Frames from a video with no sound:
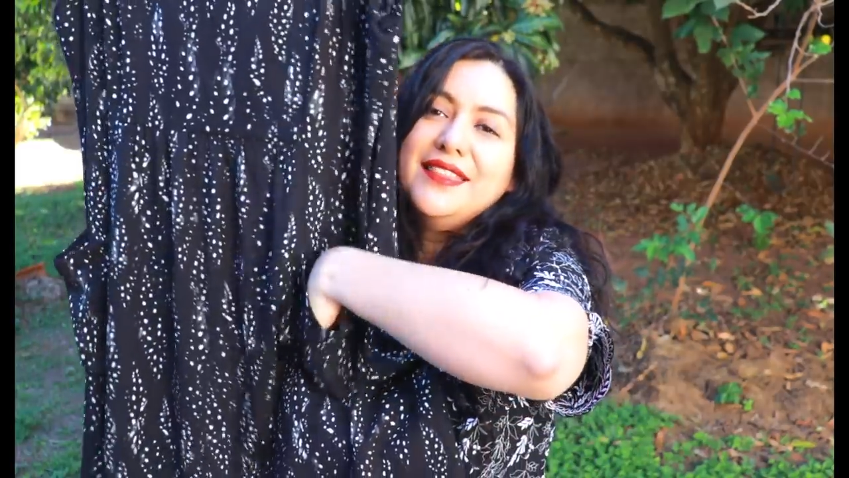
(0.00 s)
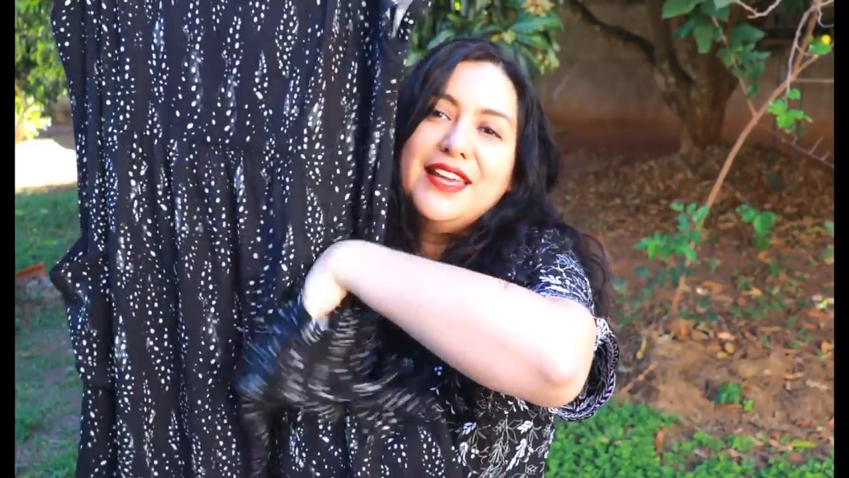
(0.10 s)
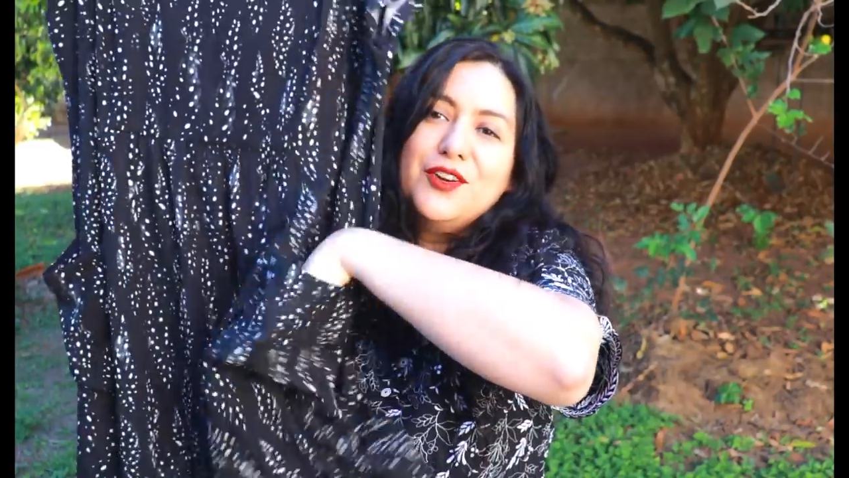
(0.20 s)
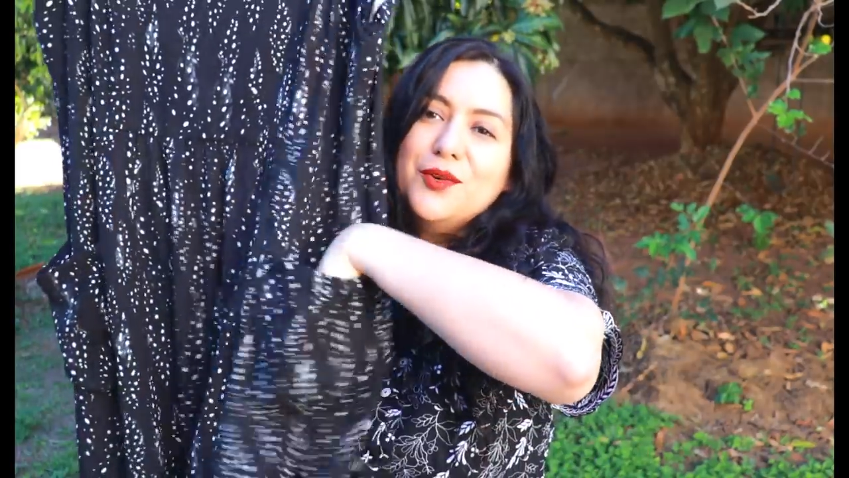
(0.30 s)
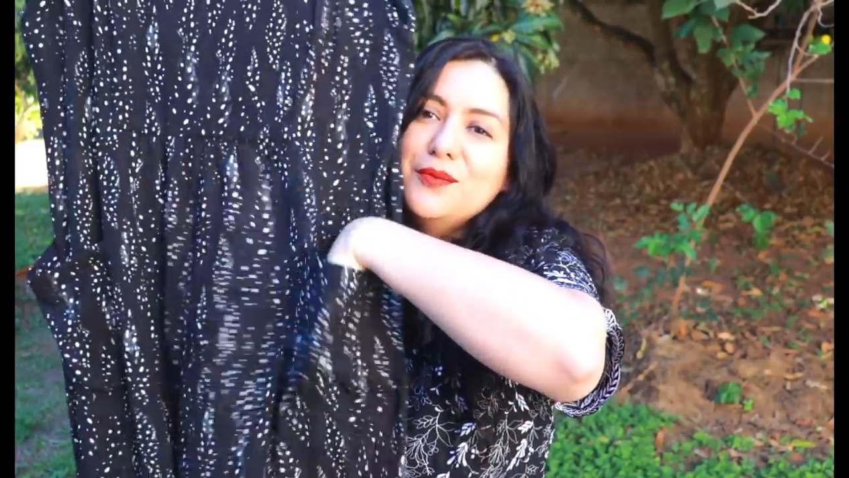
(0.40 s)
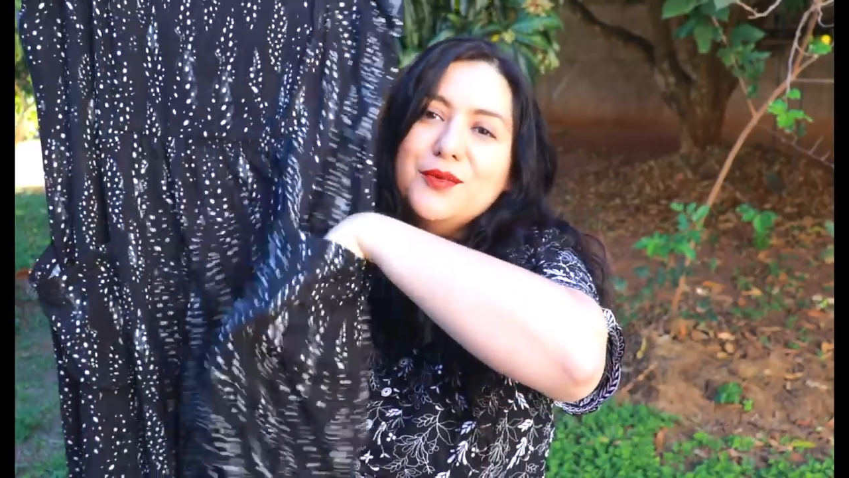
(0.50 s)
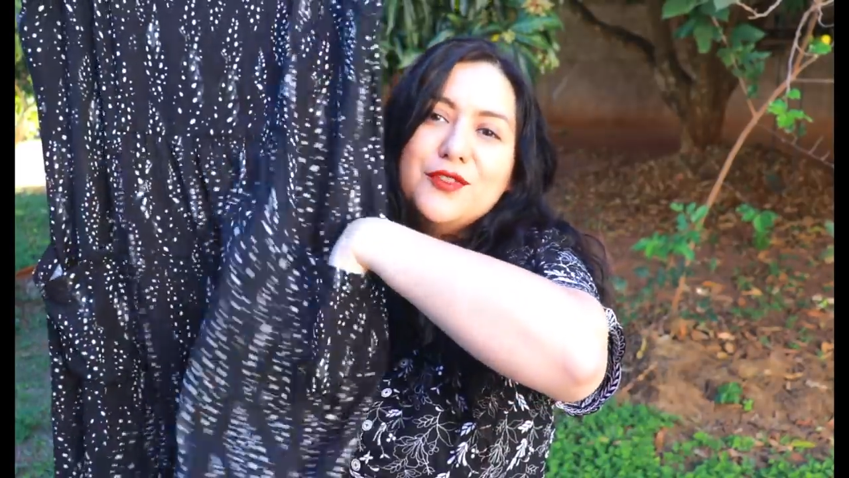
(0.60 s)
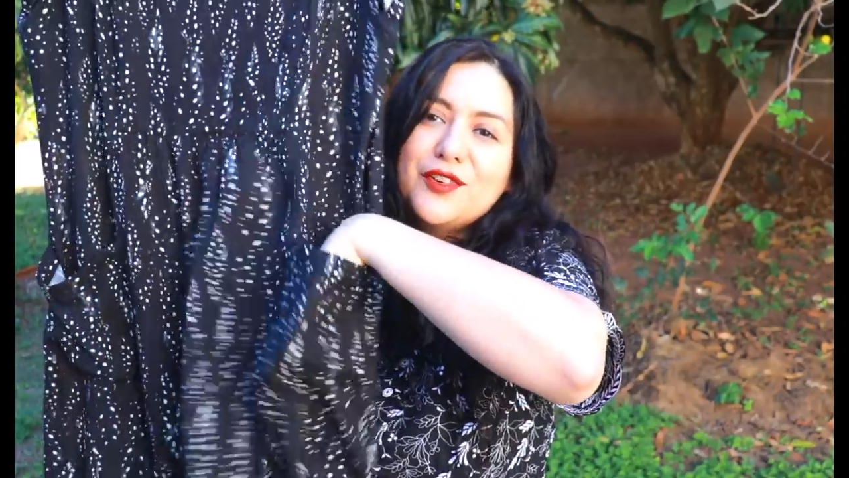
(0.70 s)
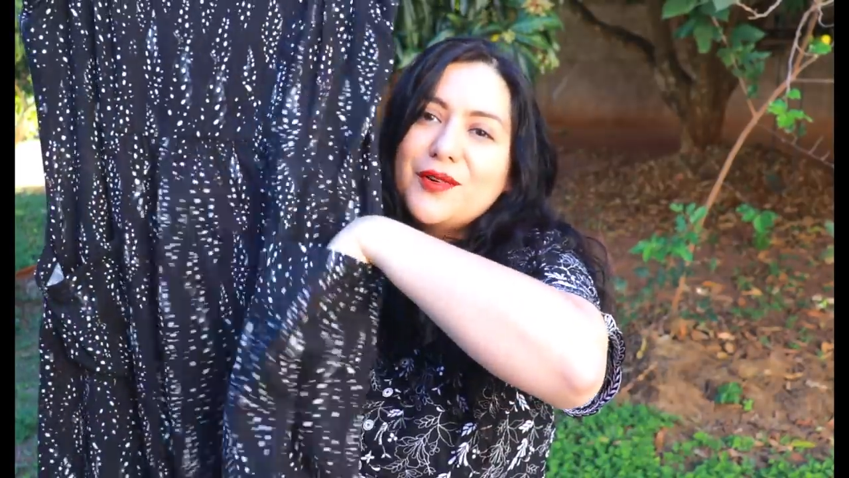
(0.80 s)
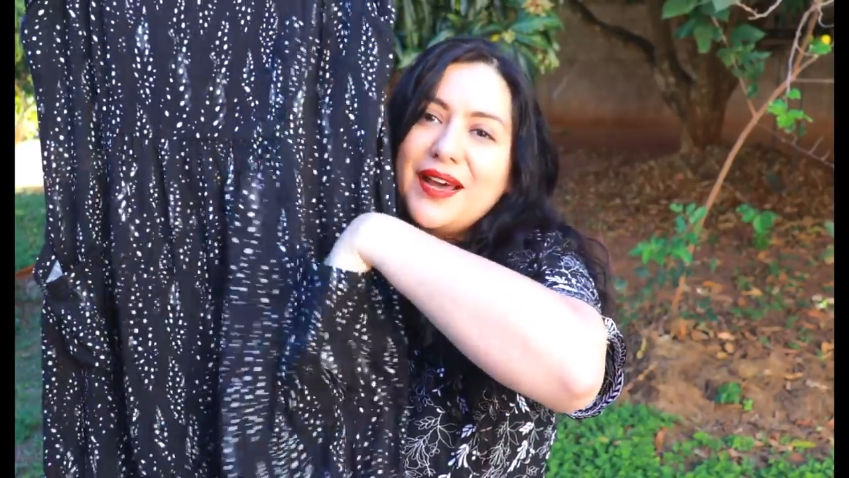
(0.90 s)
they don't
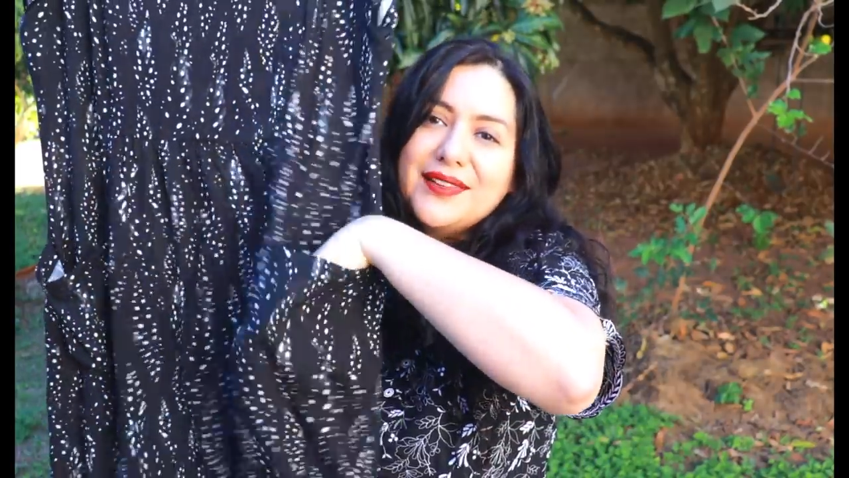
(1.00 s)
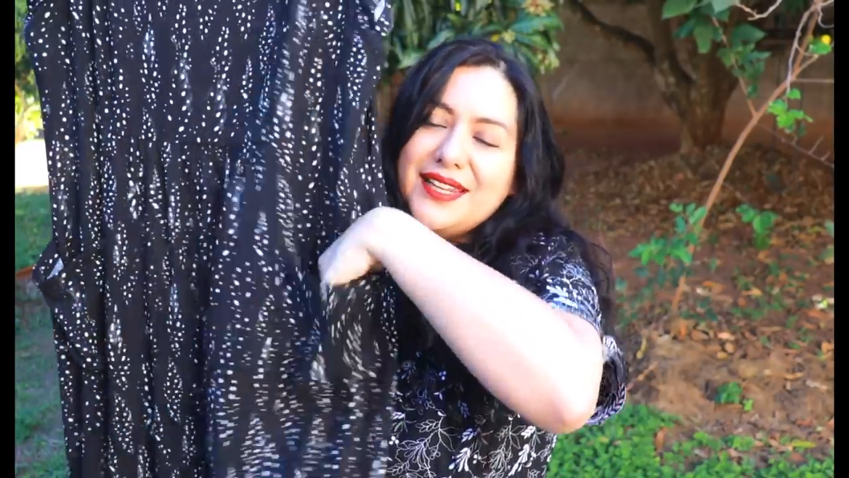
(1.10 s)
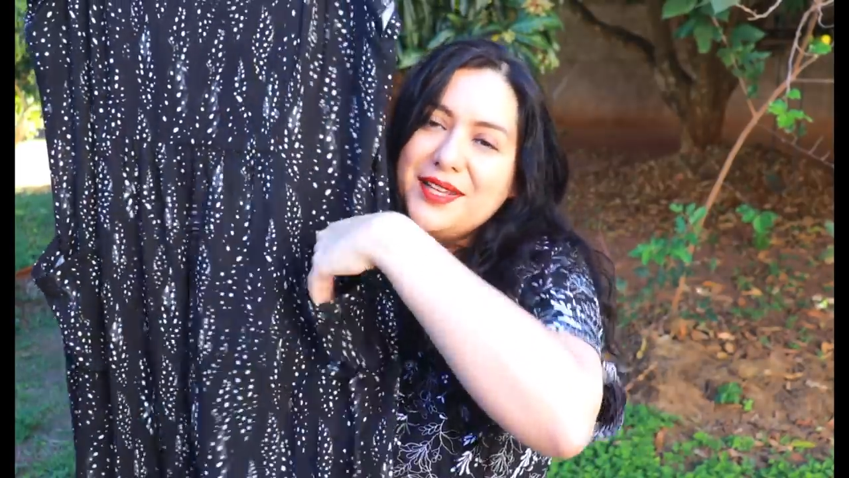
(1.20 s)
move around